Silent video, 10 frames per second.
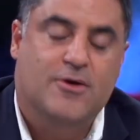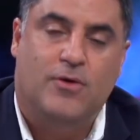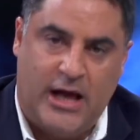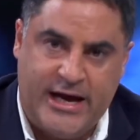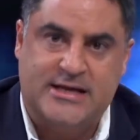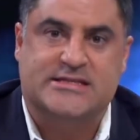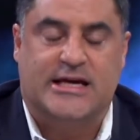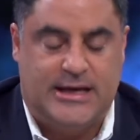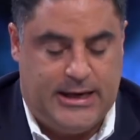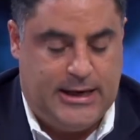Well, I can say
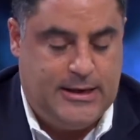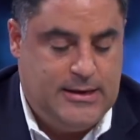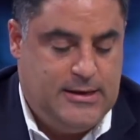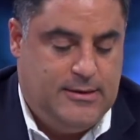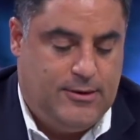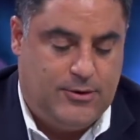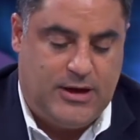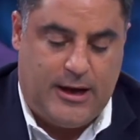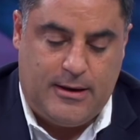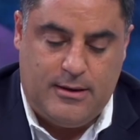it on air.
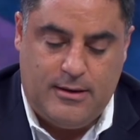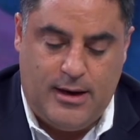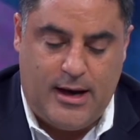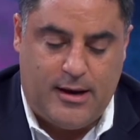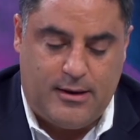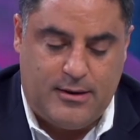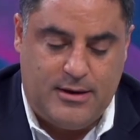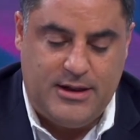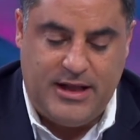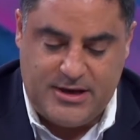Okay. Uh,
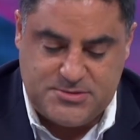they